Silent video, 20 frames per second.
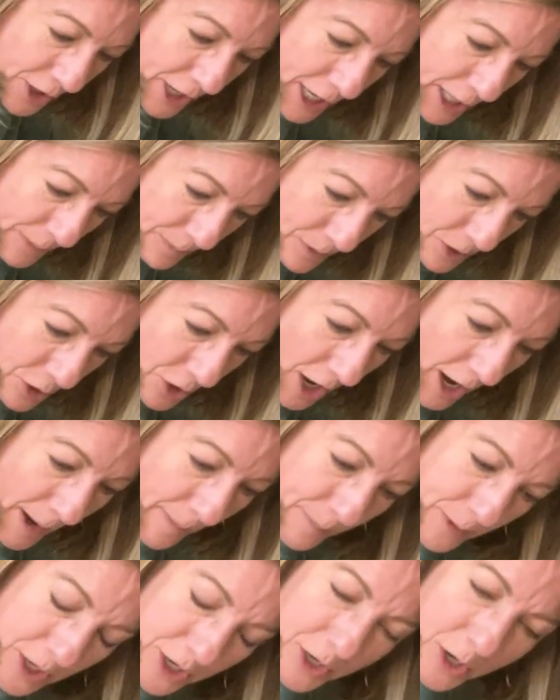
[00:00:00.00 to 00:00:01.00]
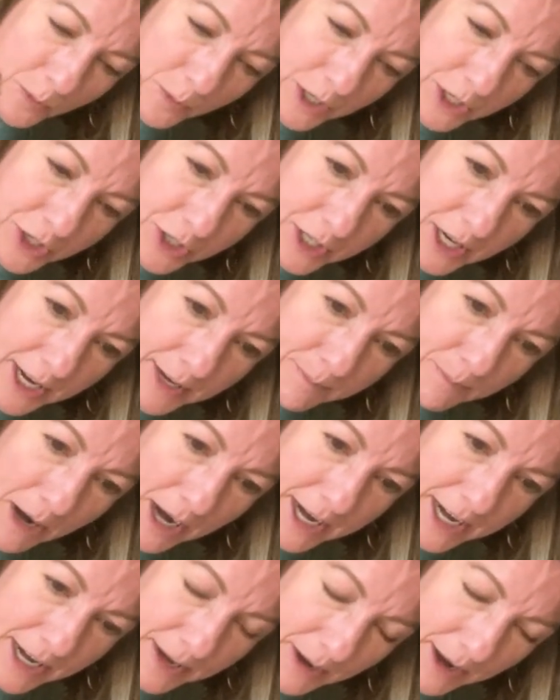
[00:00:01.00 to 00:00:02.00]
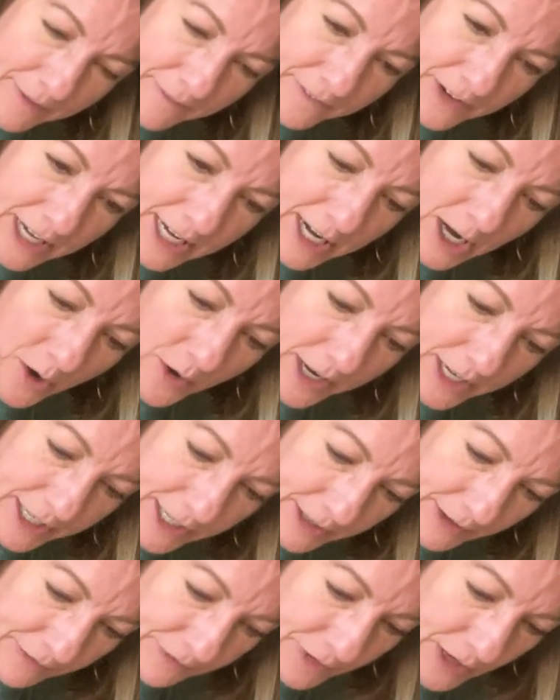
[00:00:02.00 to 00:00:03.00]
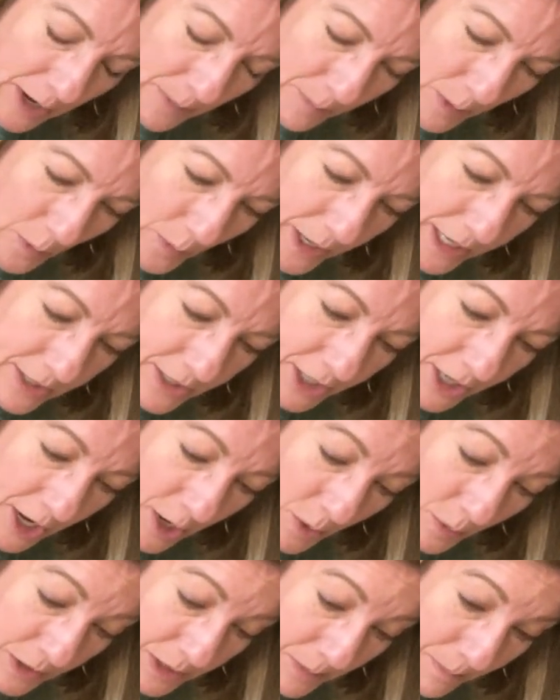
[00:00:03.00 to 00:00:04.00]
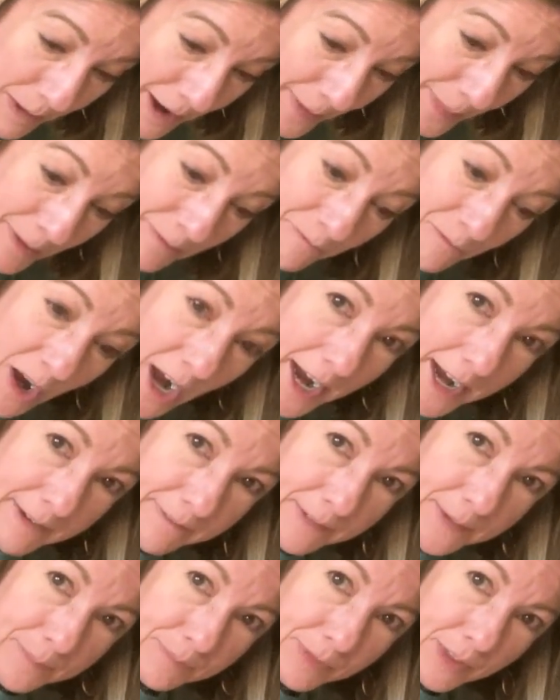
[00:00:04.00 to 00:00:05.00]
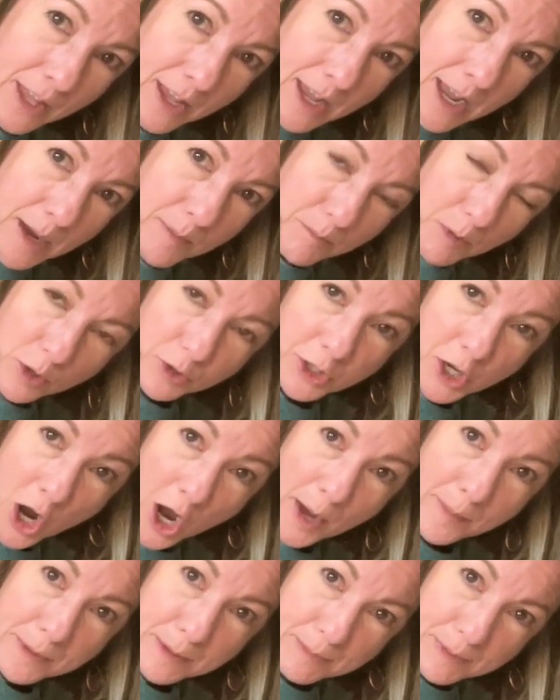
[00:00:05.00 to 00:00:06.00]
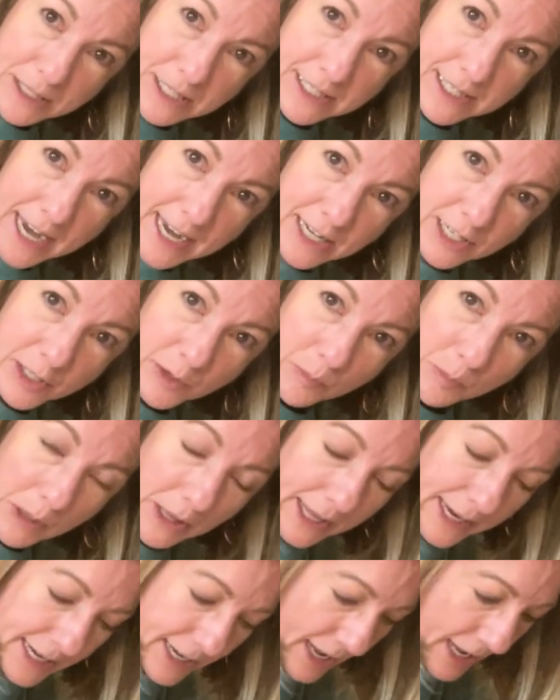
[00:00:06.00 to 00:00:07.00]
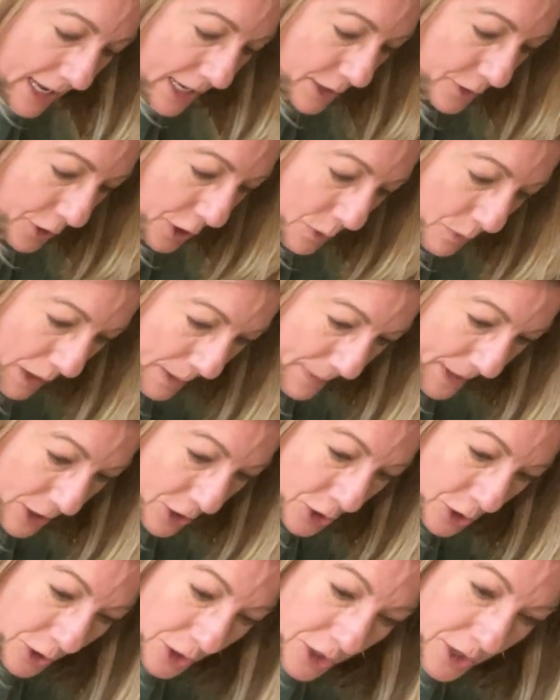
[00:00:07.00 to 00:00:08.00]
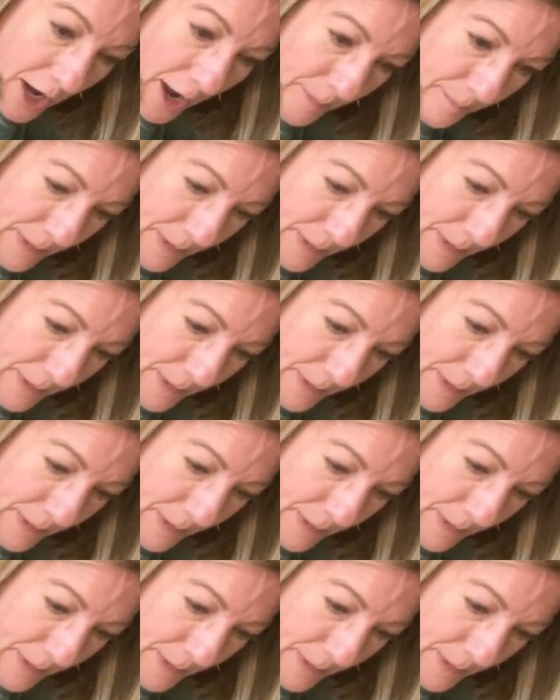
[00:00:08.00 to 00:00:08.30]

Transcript: hips drop, which in my video I did a couple weeks ago was about the 5 most common mistakes of plank. So you want to make sure you're not